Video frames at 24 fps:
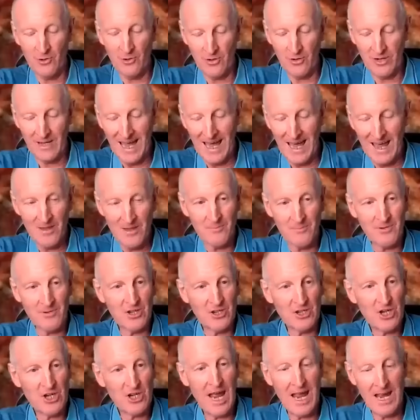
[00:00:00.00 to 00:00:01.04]
or get them to
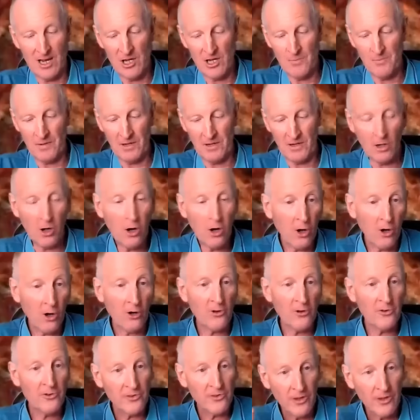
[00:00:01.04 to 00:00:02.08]
change
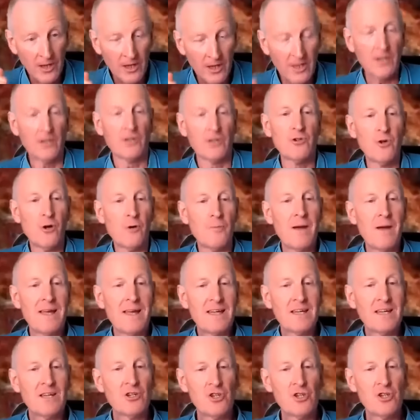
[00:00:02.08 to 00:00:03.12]
because you're
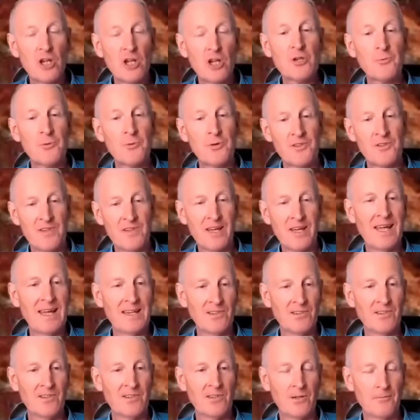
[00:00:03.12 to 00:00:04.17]
making judgments
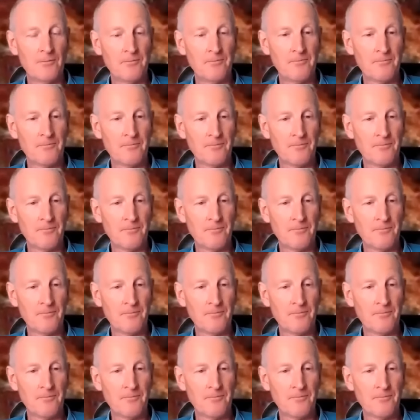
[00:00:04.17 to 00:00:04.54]
against them.